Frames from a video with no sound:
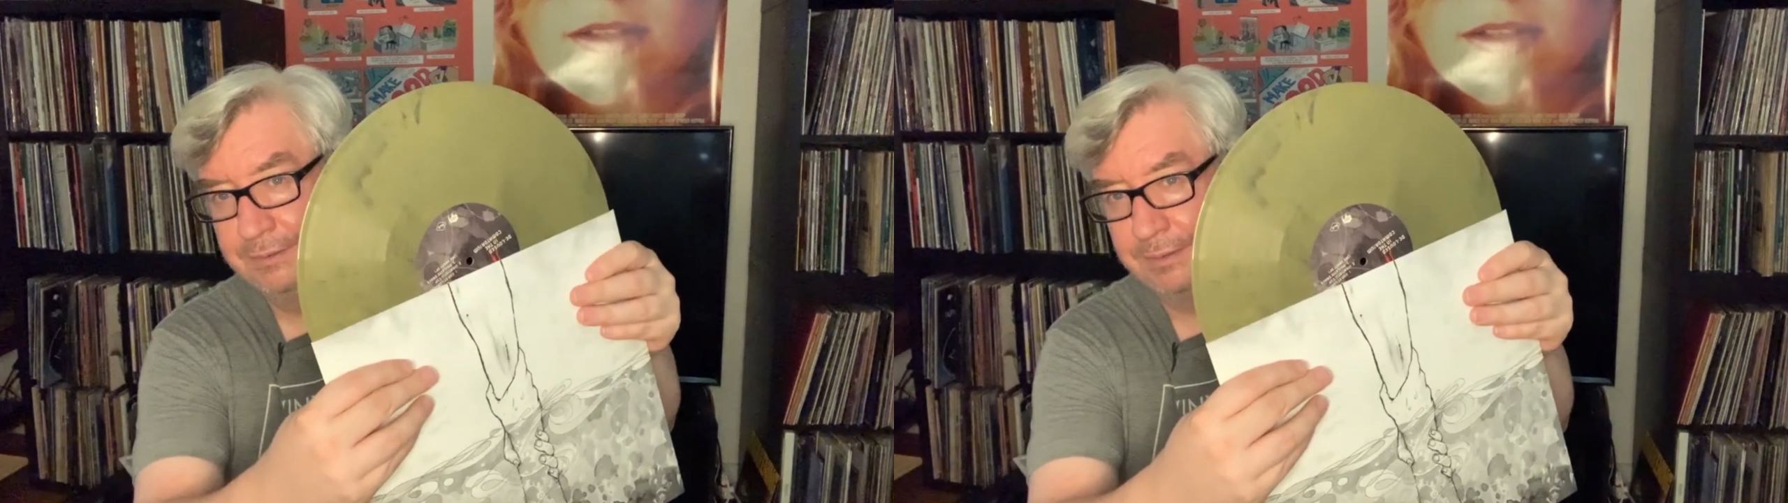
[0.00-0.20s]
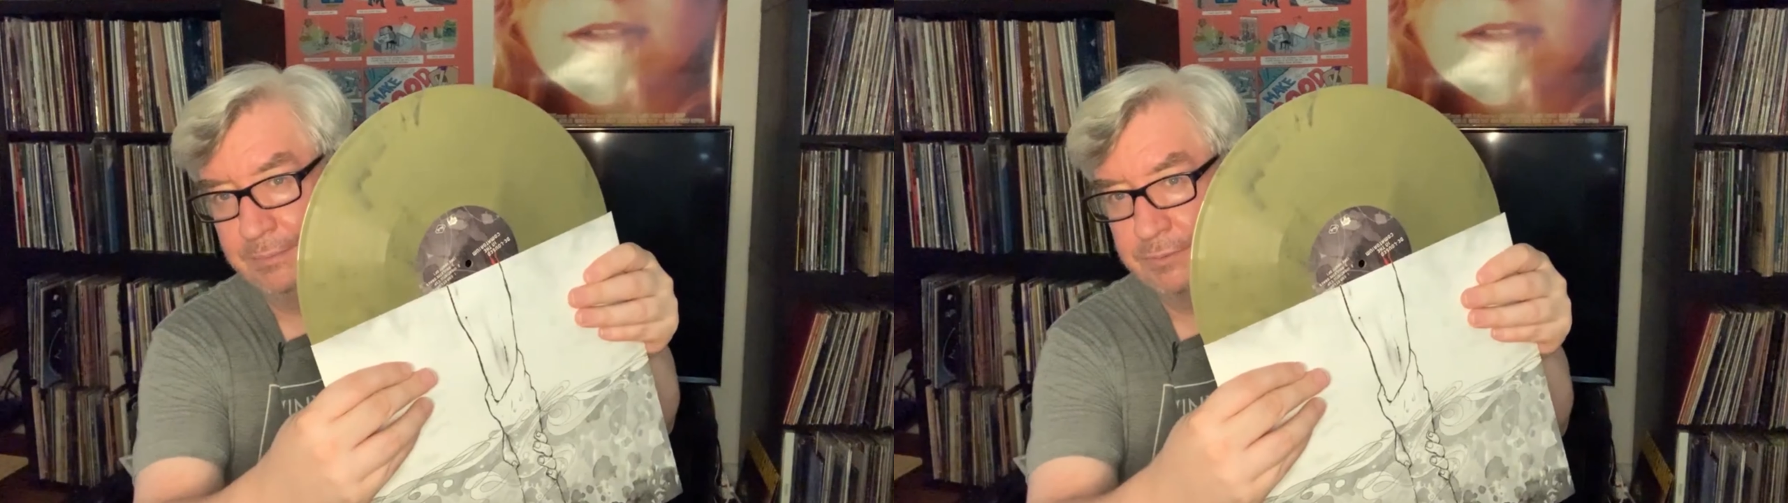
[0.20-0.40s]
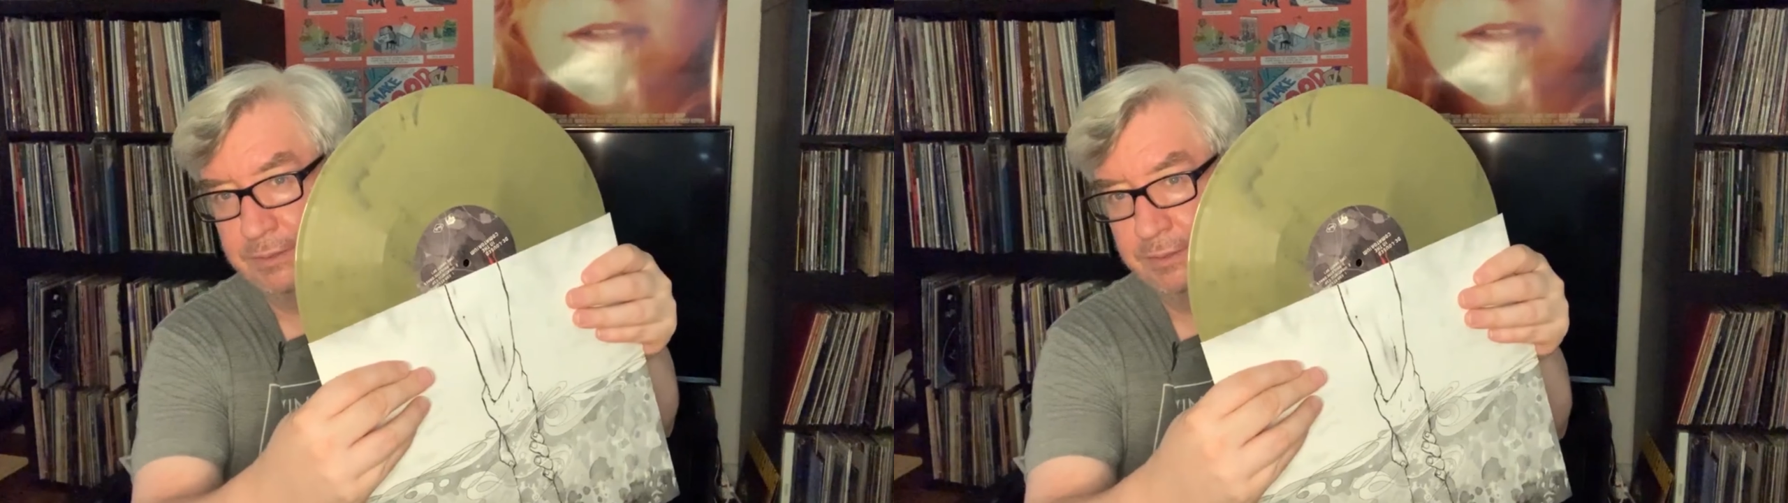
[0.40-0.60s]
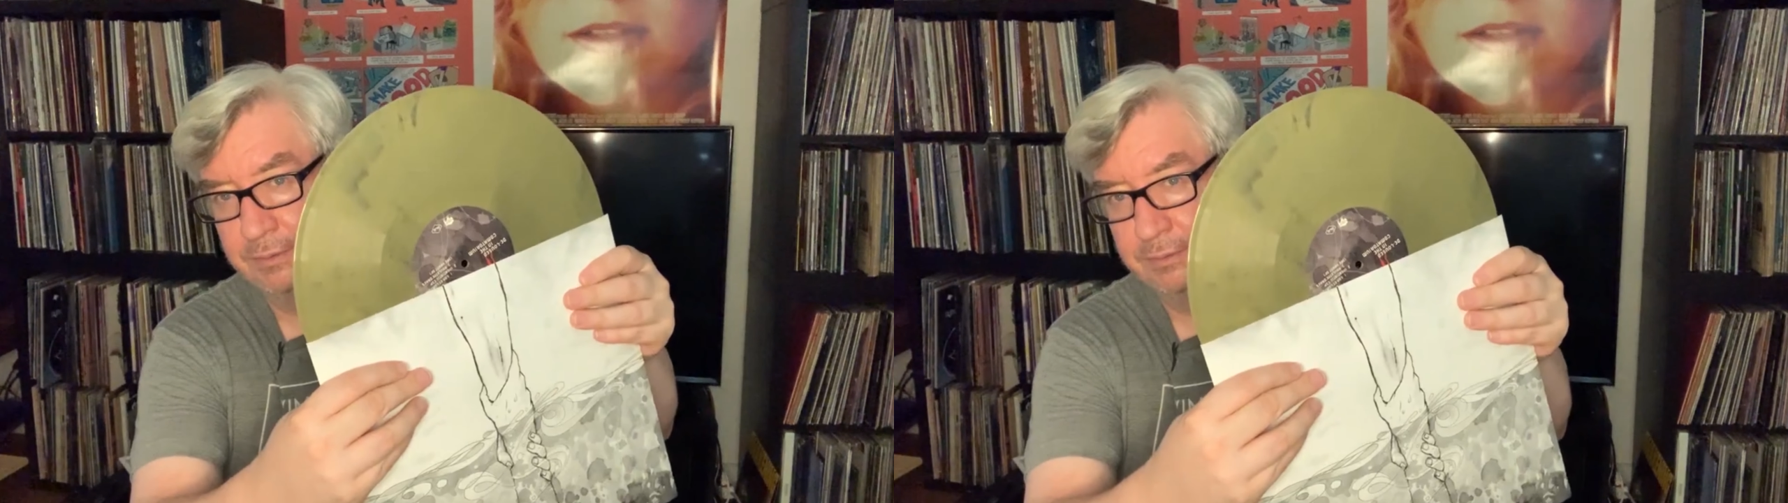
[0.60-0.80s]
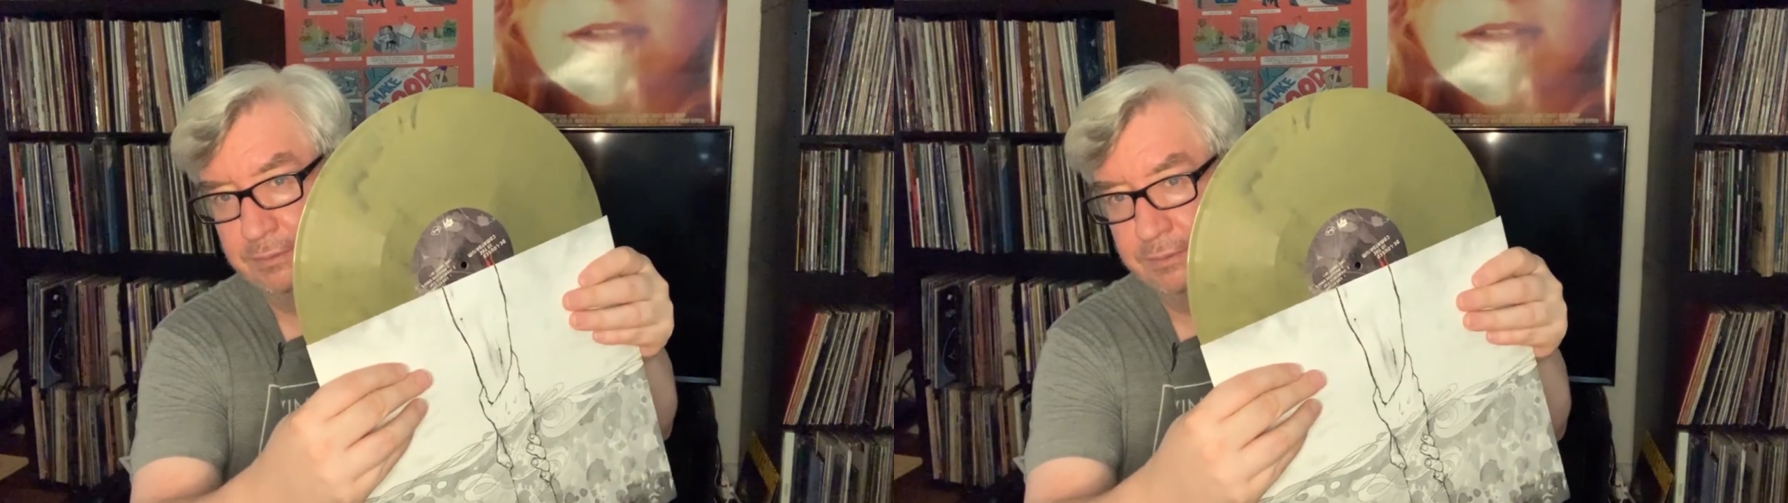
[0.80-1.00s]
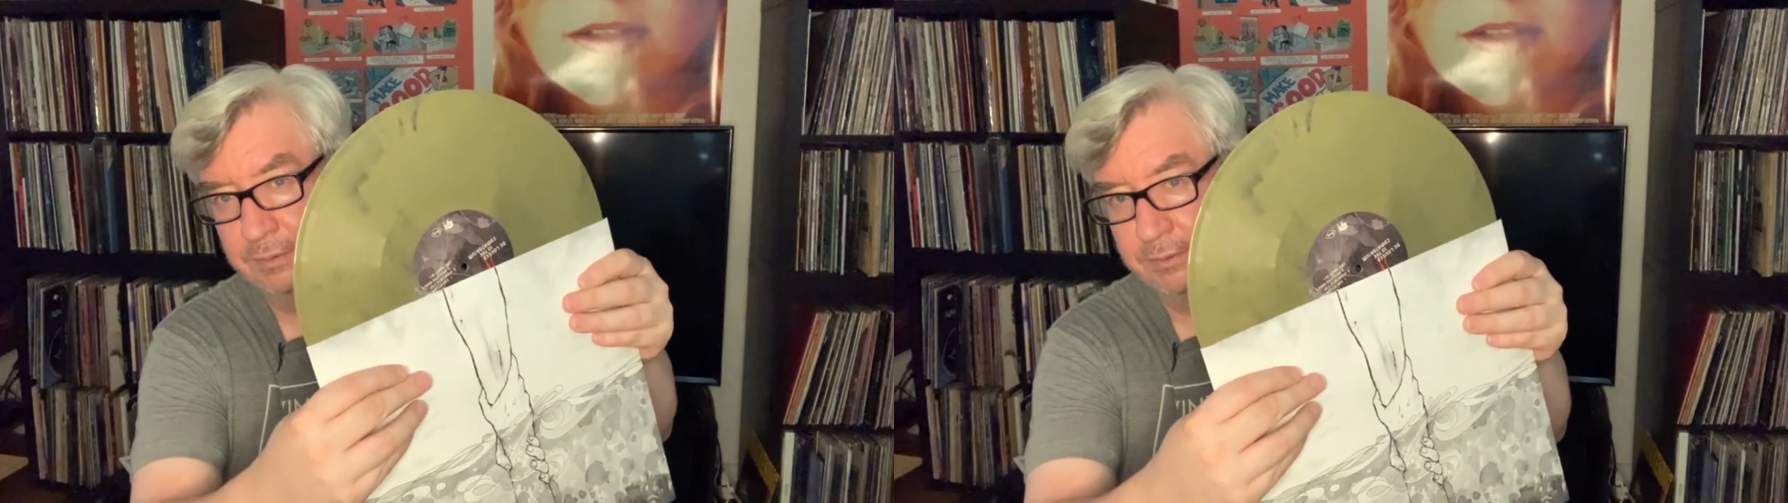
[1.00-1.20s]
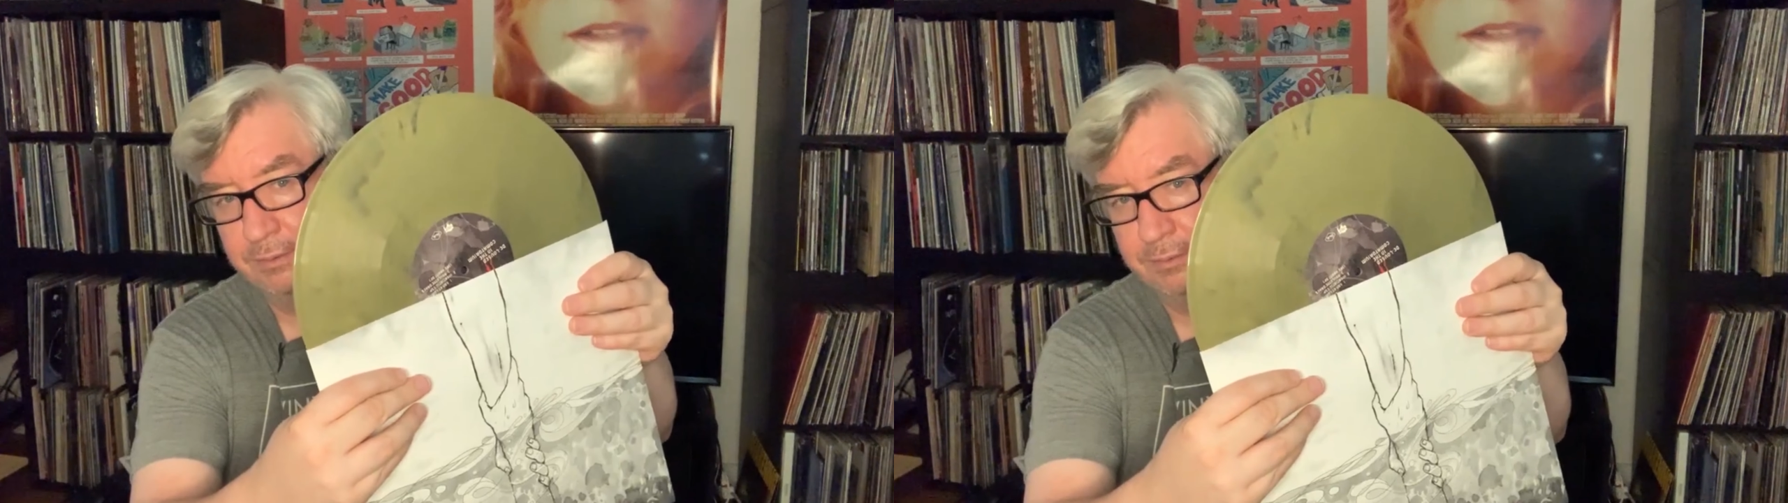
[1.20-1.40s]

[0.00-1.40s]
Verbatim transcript: Comes in a little